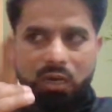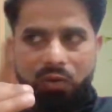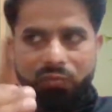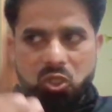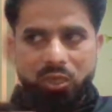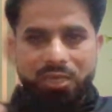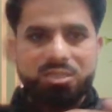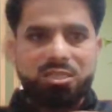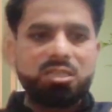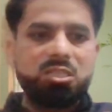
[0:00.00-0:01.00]
We should
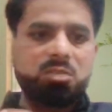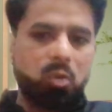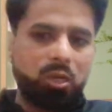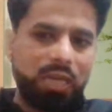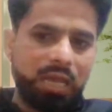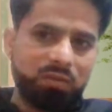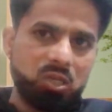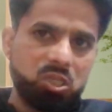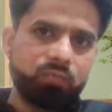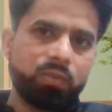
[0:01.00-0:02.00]
understand his body
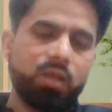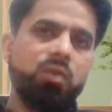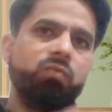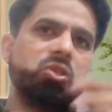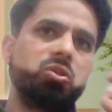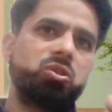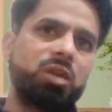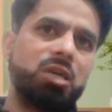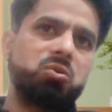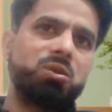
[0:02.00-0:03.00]
language. We should
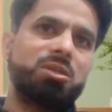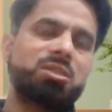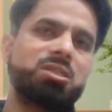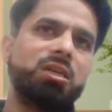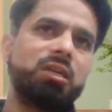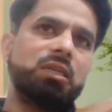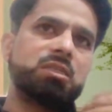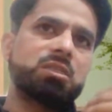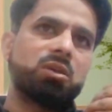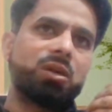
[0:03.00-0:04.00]
try to understand
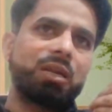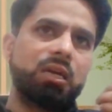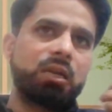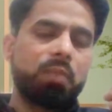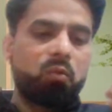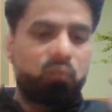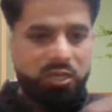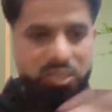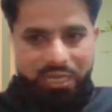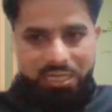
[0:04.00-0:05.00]
his or her
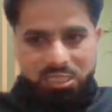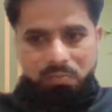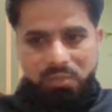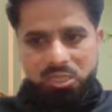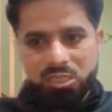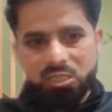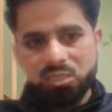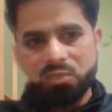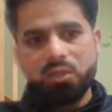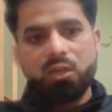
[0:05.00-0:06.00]
facial expression.
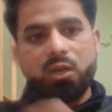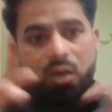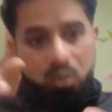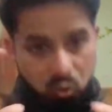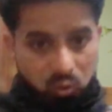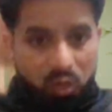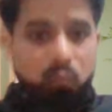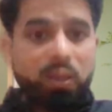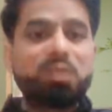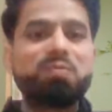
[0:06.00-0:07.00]
Is a tune of
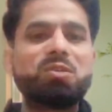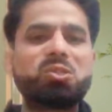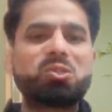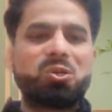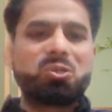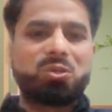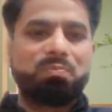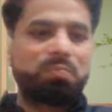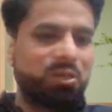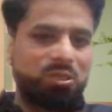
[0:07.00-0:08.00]
language is also
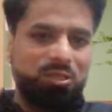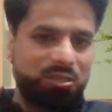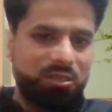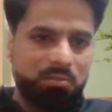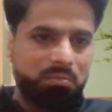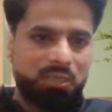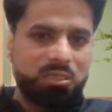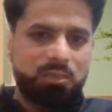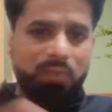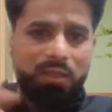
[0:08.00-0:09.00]
important,
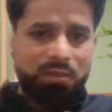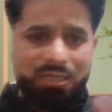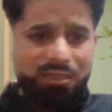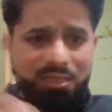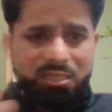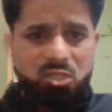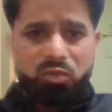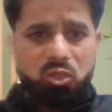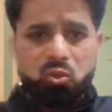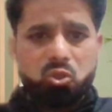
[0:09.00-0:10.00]
because the things we
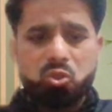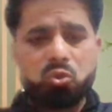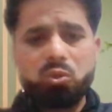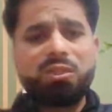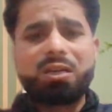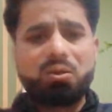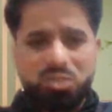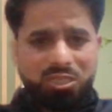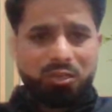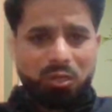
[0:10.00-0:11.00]
used to do in the
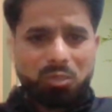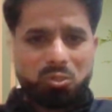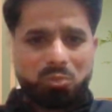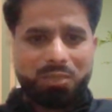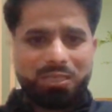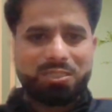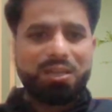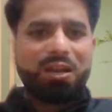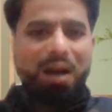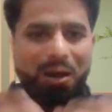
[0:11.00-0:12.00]
counseling also, because
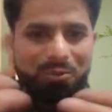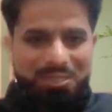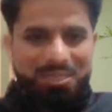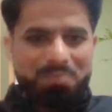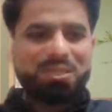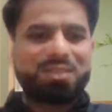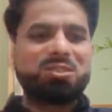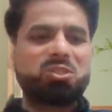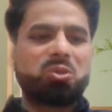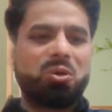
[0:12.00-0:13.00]
how the subject
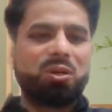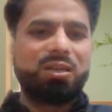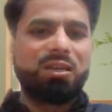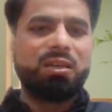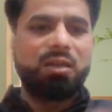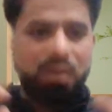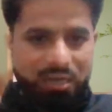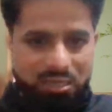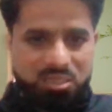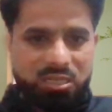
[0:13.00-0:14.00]
is talking,
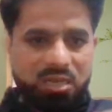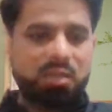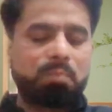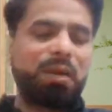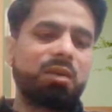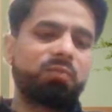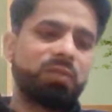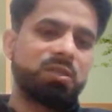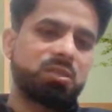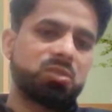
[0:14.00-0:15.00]
understand the
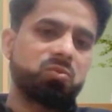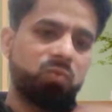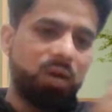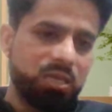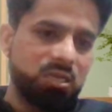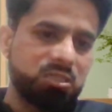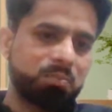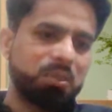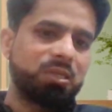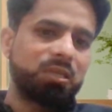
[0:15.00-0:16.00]
paraphrases, why he is
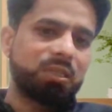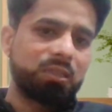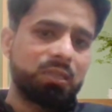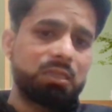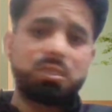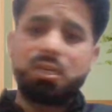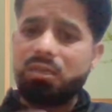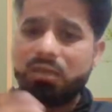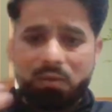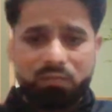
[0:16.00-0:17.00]
repeating the things.
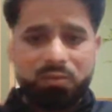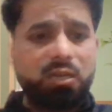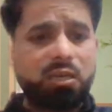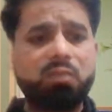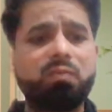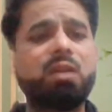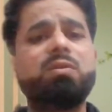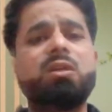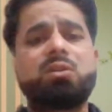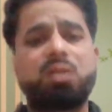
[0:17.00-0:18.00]
And definitely when
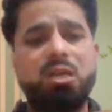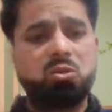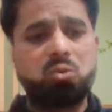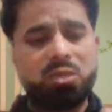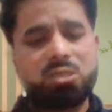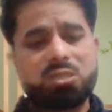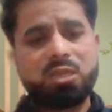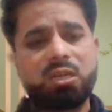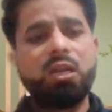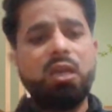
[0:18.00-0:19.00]
we try to
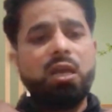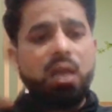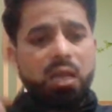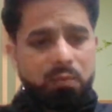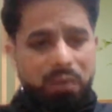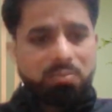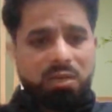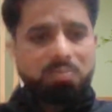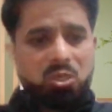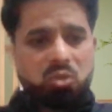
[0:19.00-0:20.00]
understand, if I'm
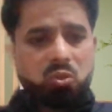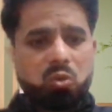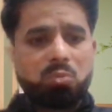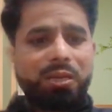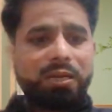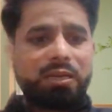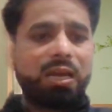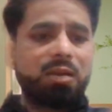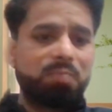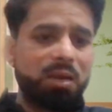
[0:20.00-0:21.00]
coming to home late
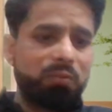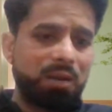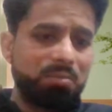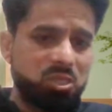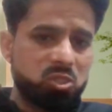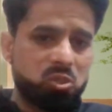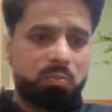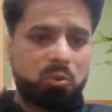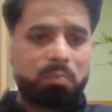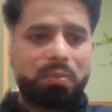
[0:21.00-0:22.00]
night, my family is not
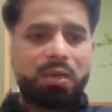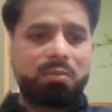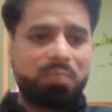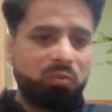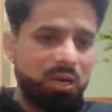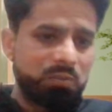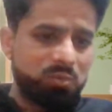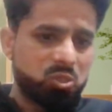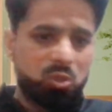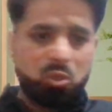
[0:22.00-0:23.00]
properly, my wife
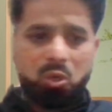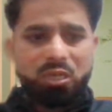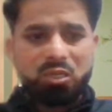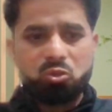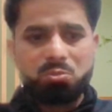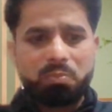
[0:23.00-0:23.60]
is not talking to me